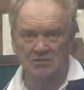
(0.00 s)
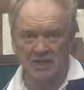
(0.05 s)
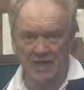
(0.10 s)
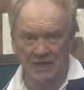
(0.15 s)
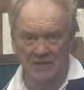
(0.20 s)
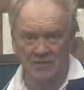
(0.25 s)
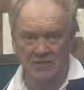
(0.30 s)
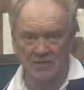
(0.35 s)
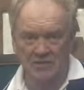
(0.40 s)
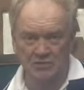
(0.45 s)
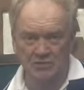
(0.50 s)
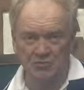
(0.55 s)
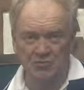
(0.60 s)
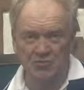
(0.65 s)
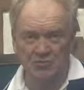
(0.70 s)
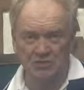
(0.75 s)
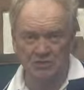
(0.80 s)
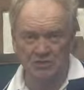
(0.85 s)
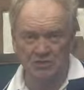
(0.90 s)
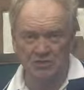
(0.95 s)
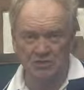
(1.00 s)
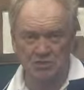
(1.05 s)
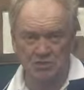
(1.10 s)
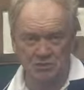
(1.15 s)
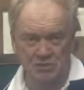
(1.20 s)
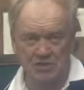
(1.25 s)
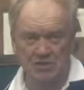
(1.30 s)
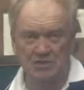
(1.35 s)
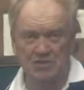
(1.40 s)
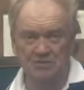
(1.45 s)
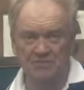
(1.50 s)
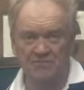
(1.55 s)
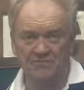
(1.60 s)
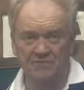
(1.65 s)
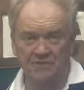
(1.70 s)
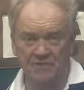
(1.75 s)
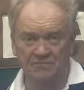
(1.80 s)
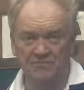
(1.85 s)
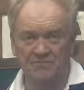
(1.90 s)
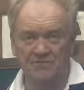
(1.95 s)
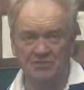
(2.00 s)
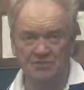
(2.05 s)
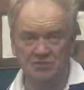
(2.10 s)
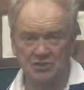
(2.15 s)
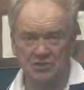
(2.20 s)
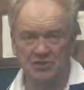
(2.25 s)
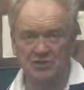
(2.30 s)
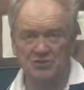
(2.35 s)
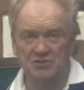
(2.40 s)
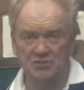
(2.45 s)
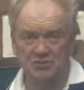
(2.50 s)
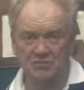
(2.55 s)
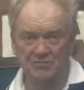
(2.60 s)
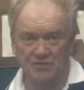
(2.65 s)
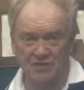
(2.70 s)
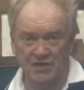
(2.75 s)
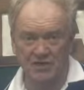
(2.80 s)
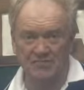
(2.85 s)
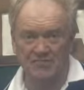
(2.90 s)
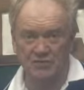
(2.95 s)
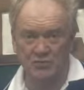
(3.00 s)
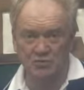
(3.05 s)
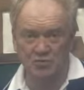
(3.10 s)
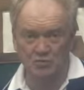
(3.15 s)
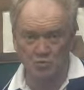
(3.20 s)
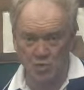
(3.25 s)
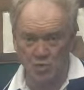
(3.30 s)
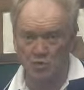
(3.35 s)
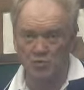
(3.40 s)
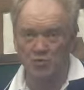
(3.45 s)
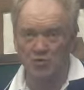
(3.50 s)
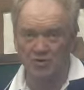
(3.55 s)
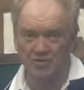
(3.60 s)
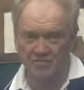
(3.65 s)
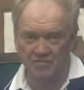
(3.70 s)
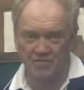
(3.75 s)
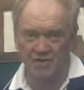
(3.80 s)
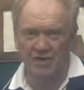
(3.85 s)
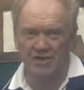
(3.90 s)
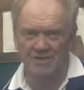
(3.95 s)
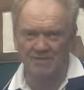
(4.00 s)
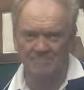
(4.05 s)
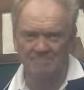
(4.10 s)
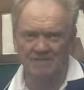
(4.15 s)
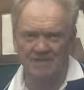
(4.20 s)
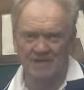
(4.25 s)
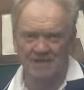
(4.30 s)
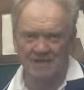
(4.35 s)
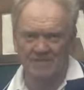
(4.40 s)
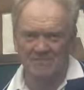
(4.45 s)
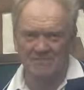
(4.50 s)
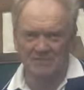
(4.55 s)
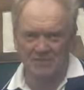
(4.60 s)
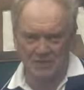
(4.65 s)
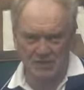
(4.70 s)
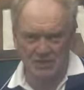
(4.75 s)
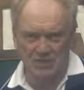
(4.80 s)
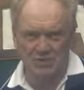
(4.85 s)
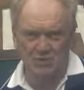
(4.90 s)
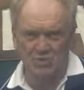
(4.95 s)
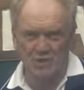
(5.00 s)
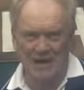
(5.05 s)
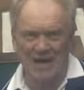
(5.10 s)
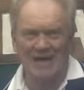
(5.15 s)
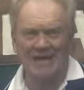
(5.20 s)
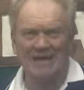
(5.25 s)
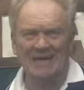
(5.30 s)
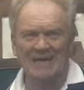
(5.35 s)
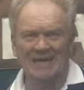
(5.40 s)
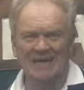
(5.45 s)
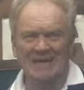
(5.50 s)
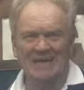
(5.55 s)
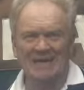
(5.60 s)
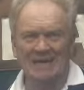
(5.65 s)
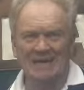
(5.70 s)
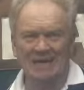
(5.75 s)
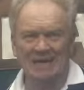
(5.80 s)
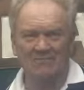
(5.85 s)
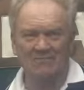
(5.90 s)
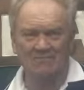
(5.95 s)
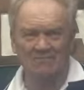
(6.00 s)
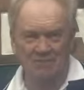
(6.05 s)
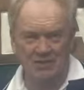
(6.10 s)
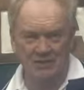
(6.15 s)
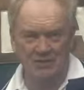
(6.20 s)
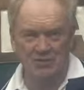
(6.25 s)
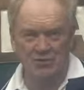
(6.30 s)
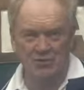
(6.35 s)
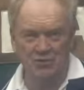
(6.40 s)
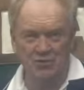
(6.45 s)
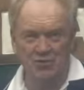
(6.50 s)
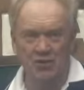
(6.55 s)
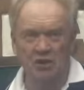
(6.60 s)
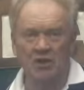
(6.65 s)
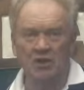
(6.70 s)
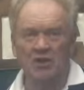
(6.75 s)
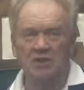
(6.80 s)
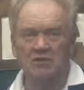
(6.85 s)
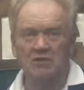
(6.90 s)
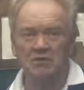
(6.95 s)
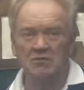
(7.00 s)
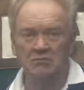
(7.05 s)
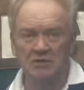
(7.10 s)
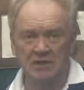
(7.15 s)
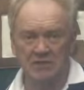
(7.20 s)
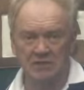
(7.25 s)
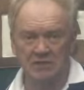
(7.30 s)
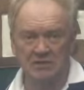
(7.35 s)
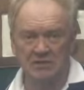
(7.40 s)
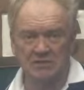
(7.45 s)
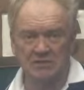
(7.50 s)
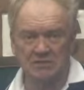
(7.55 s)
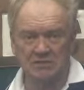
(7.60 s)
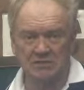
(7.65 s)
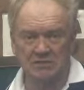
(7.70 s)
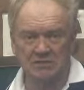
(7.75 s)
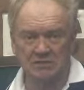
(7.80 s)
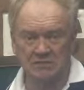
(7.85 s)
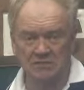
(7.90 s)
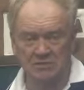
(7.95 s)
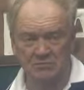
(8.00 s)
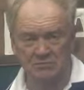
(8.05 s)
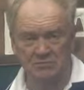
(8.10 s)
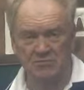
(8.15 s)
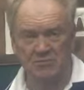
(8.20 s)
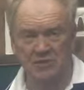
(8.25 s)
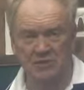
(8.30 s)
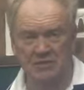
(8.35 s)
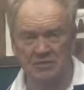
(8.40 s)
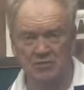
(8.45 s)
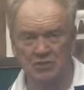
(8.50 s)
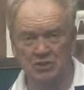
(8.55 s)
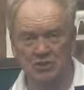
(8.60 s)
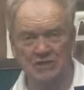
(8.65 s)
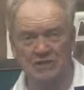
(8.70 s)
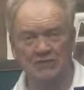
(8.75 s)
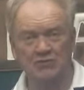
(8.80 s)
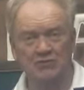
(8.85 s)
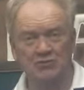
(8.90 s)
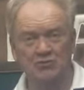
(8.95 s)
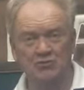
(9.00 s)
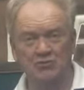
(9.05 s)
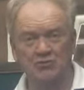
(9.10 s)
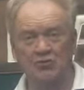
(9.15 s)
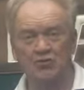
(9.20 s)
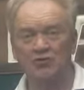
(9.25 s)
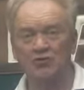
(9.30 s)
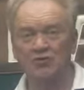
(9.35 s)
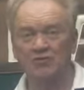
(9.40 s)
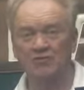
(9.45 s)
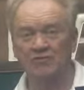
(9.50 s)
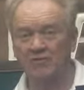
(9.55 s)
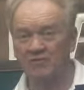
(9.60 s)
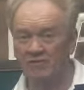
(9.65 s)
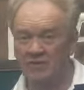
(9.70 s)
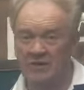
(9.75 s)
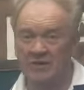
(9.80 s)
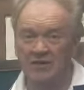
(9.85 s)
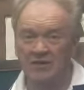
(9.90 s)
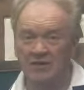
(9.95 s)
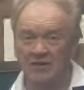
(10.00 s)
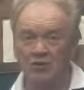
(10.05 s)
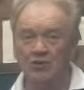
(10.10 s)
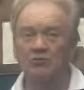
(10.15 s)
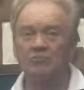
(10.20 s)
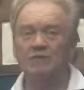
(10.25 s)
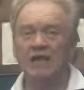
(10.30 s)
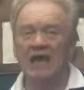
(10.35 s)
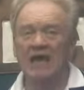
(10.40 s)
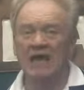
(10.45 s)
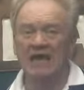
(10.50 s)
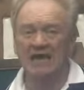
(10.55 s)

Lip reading: Danny Eugene Sneed, 56, of Davis Road, La Follette, for DUI and failure to maintain control of a vehicle.